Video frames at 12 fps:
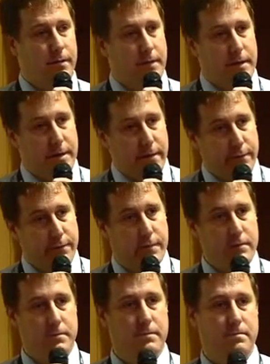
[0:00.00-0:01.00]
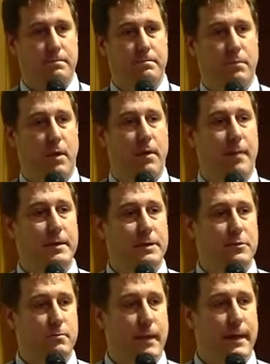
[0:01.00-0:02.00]
the different
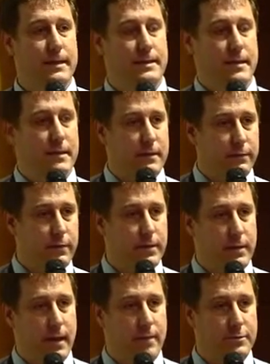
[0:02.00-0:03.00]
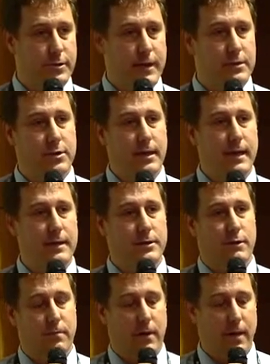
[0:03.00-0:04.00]
parameter domains and the different abstraction layers
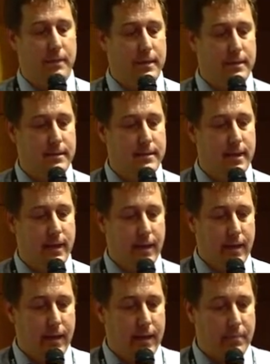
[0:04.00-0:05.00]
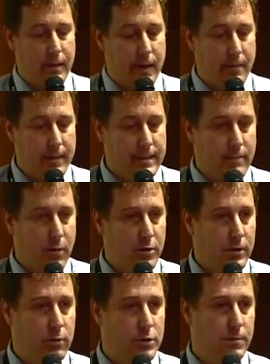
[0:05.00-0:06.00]
of parameters by a meta
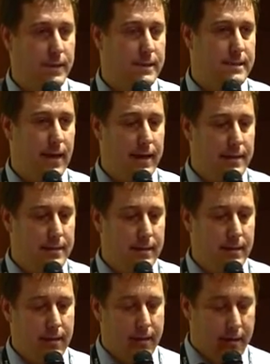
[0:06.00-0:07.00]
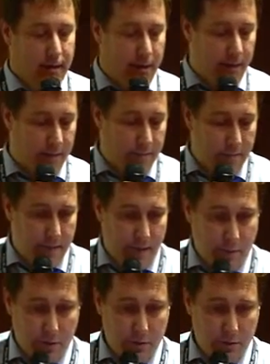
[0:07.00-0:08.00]
model, which we designed. And
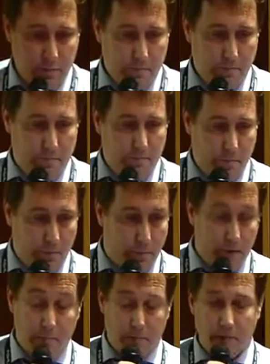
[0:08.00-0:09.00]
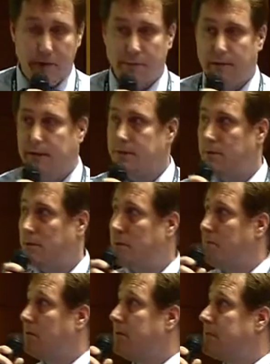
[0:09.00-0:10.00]
I'm going to very briefly talk
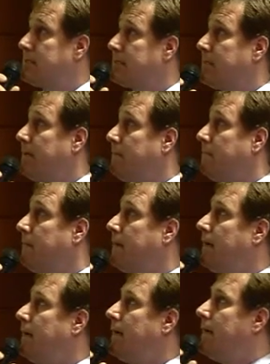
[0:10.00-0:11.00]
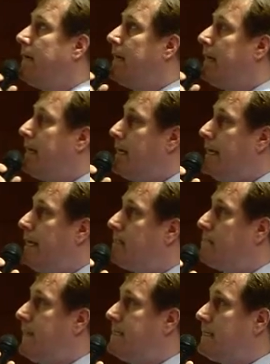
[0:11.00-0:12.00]
about this.
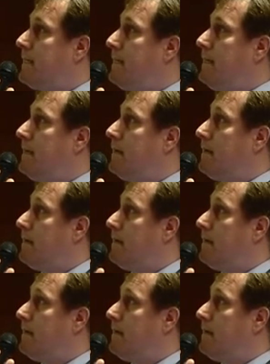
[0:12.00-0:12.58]
It basically,